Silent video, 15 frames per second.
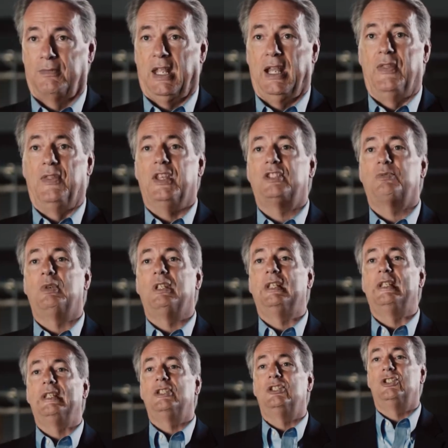And this would
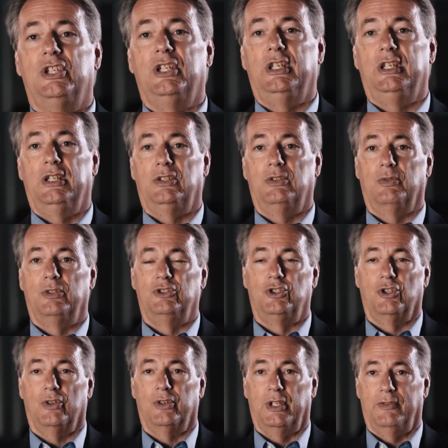lead GE into a
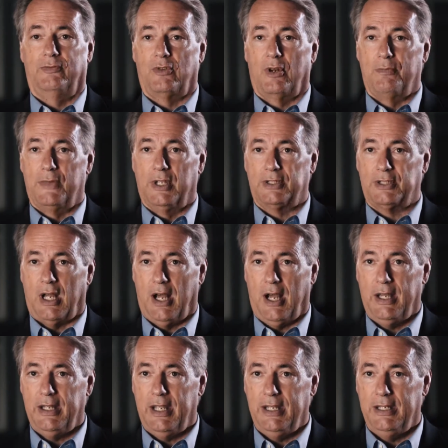journey from this
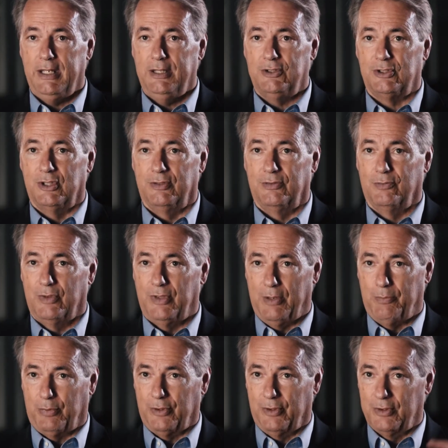IA engine, they
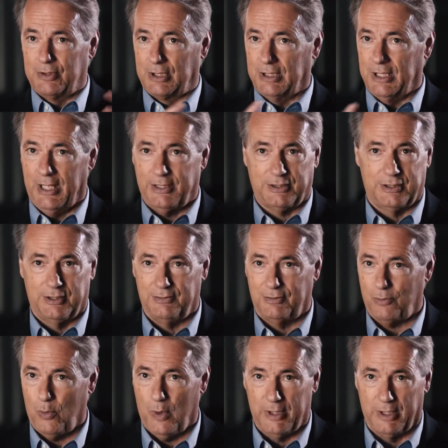produced less than
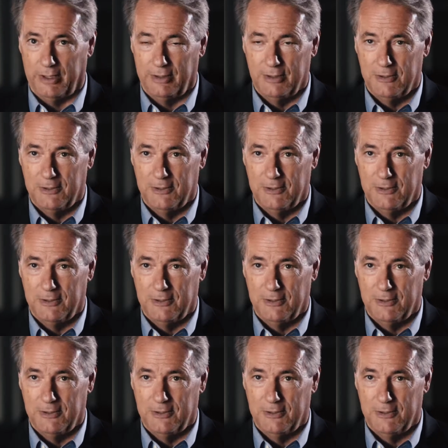20